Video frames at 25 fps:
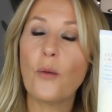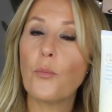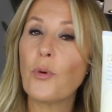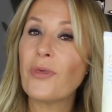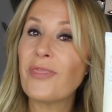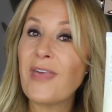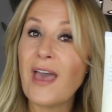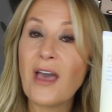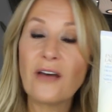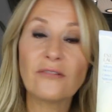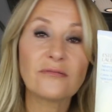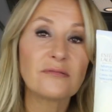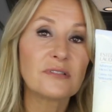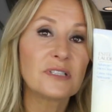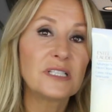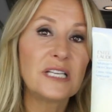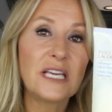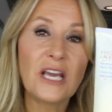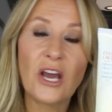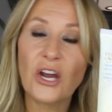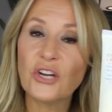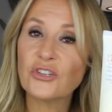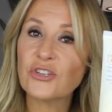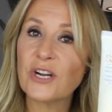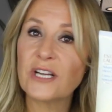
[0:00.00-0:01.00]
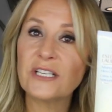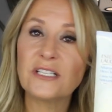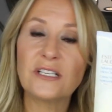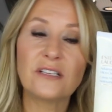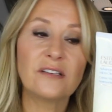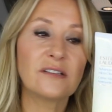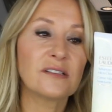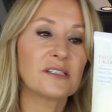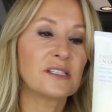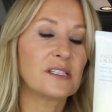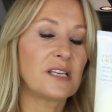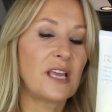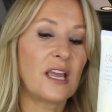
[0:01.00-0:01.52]
without dehydrating
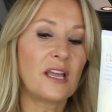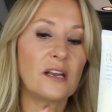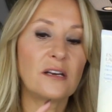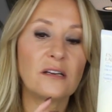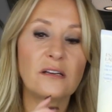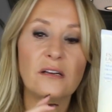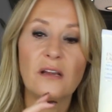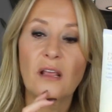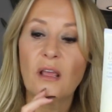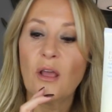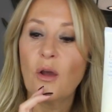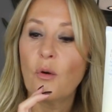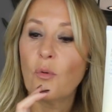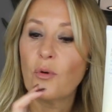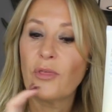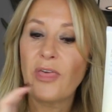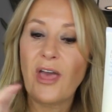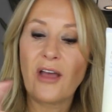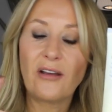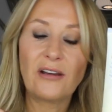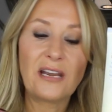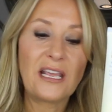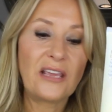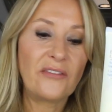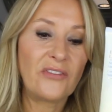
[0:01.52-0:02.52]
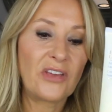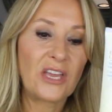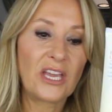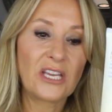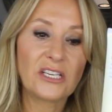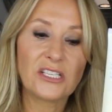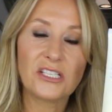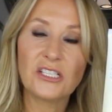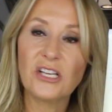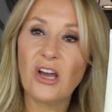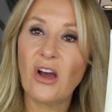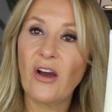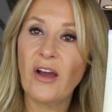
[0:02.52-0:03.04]
your skin, without leaving
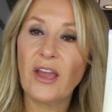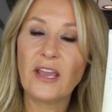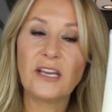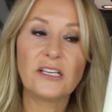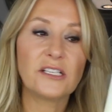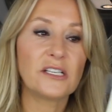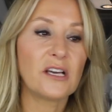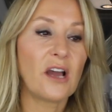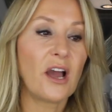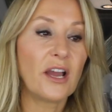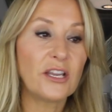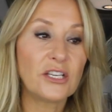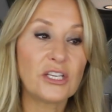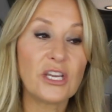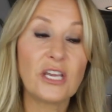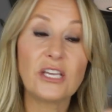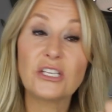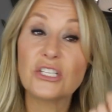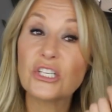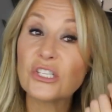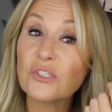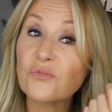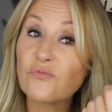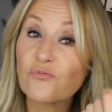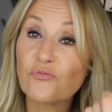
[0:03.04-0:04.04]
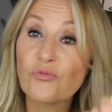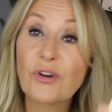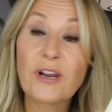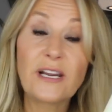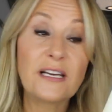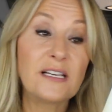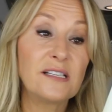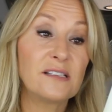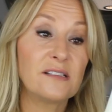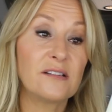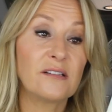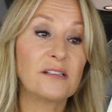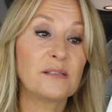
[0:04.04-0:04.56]
it tight. It just
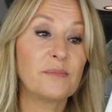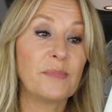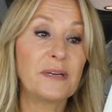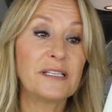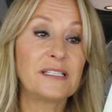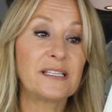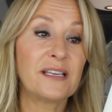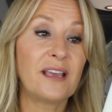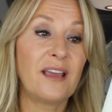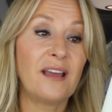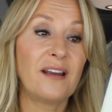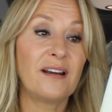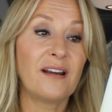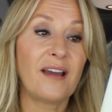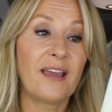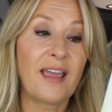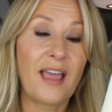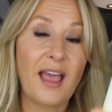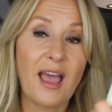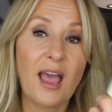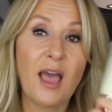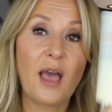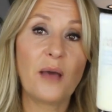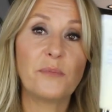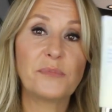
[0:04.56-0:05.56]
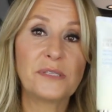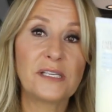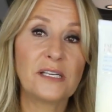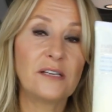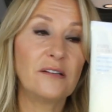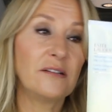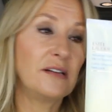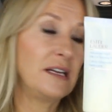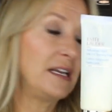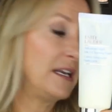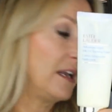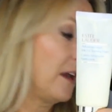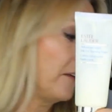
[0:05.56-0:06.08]
really suits my skin. I
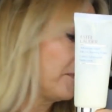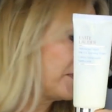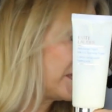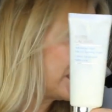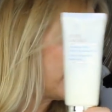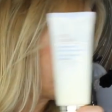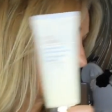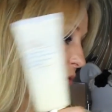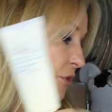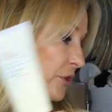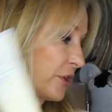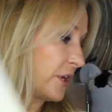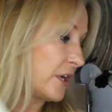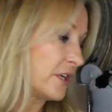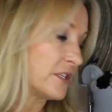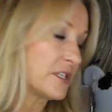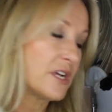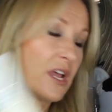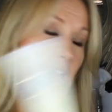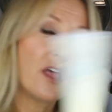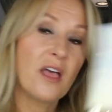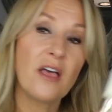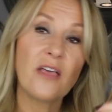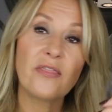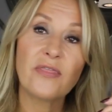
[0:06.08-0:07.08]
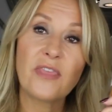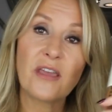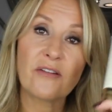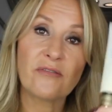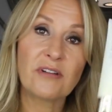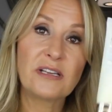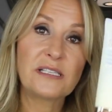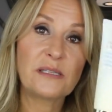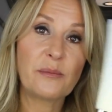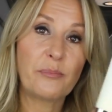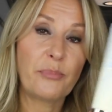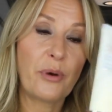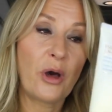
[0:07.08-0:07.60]
absolutely love this product. There
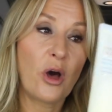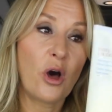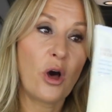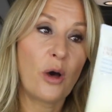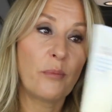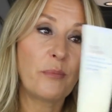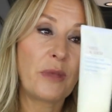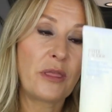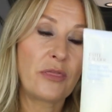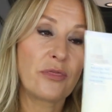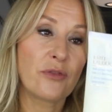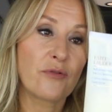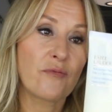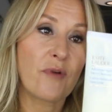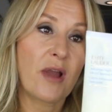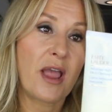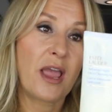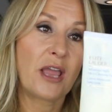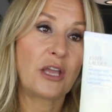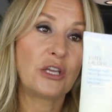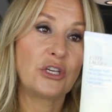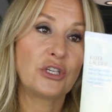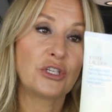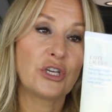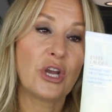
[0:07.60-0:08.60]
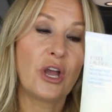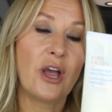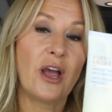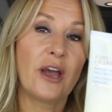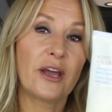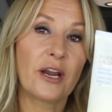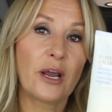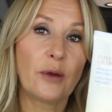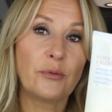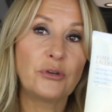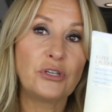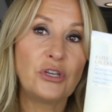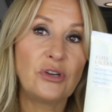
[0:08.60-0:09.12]
is a balm in the range,
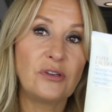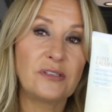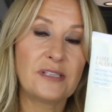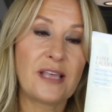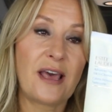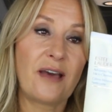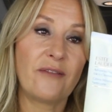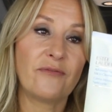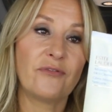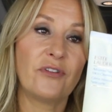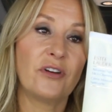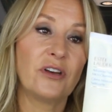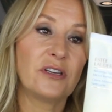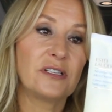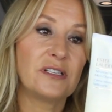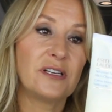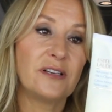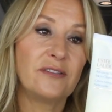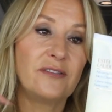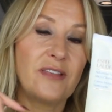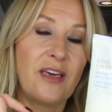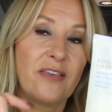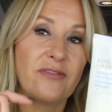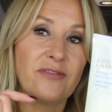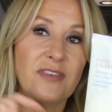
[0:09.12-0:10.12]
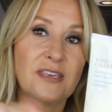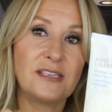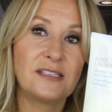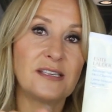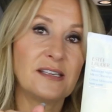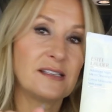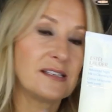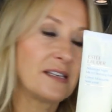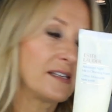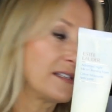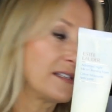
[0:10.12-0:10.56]
and I would use that first, and then this as